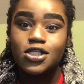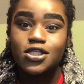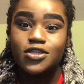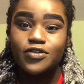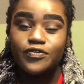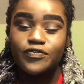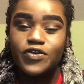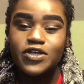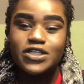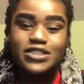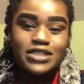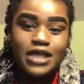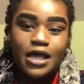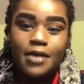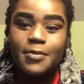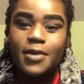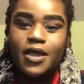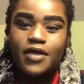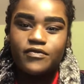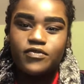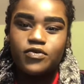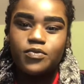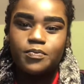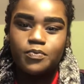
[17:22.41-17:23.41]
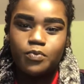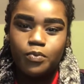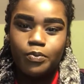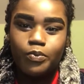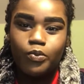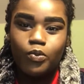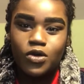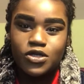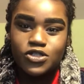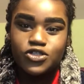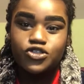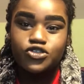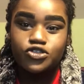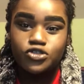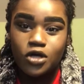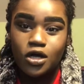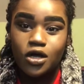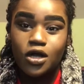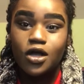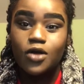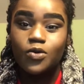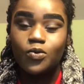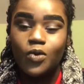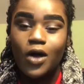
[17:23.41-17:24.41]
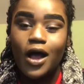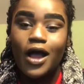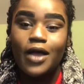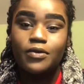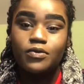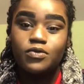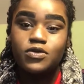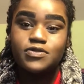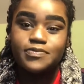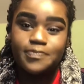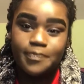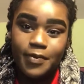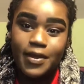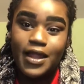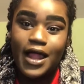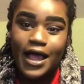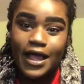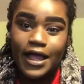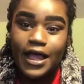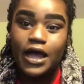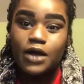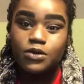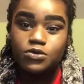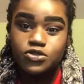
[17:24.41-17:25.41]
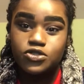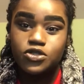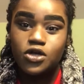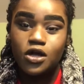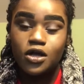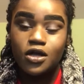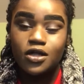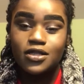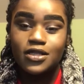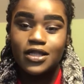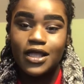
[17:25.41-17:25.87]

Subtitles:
The first time I ever was drunk, I was blackout drunk.